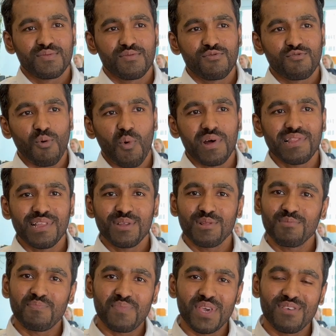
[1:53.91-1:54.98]
So one
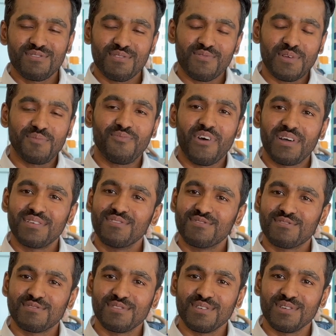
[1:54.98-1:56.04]
little piece of
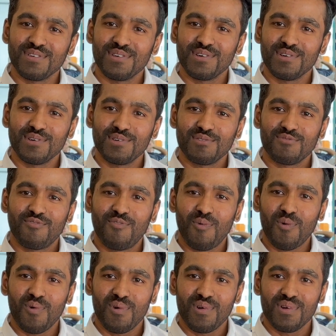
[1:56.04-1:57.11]
advice uh,
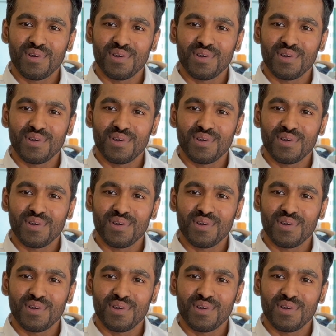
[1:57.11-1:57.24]
for